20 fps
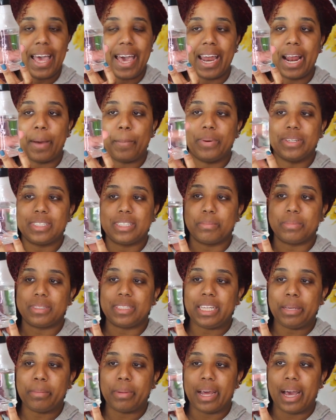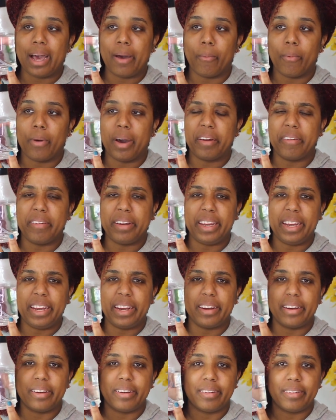And I put some steaming hot water in
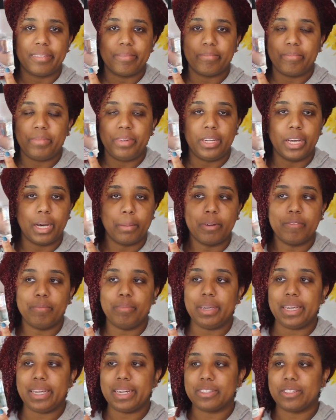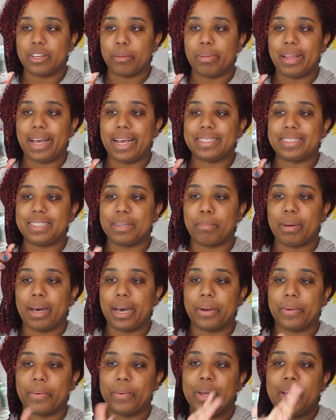here. Dumb of me, into a plastic
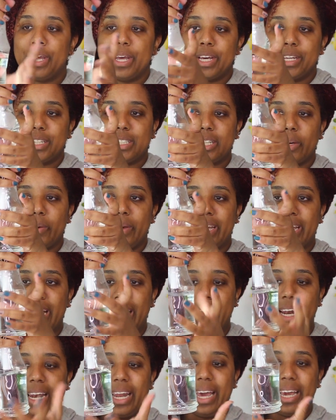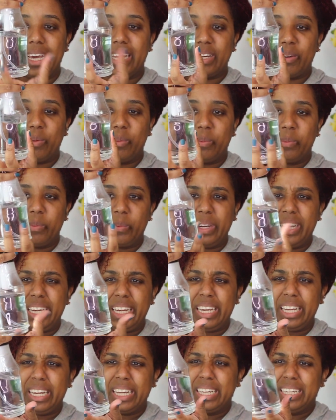bottle. So it kind of like
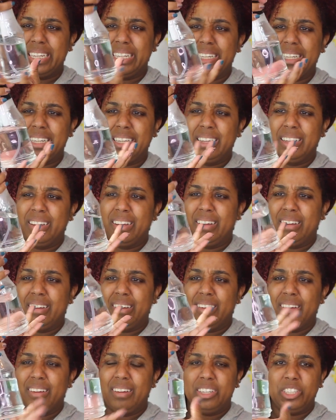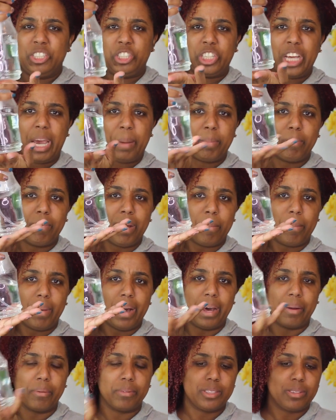reshaped my
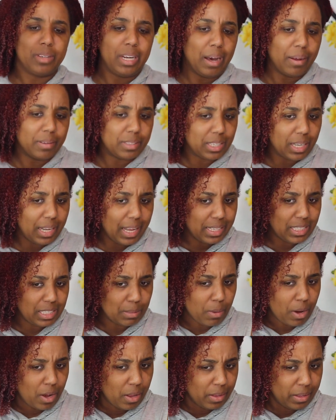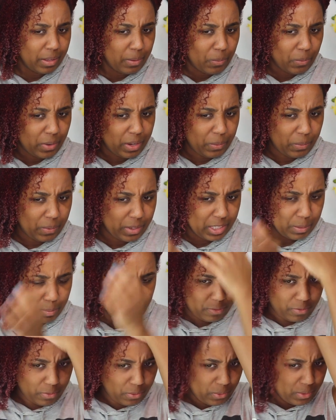bottle. So now it's a lot smaller than what it was
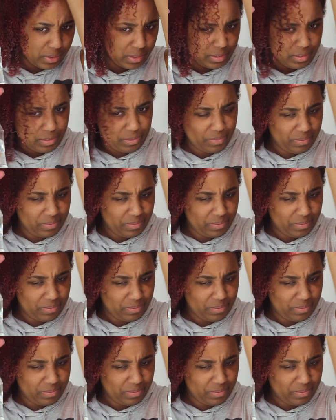before.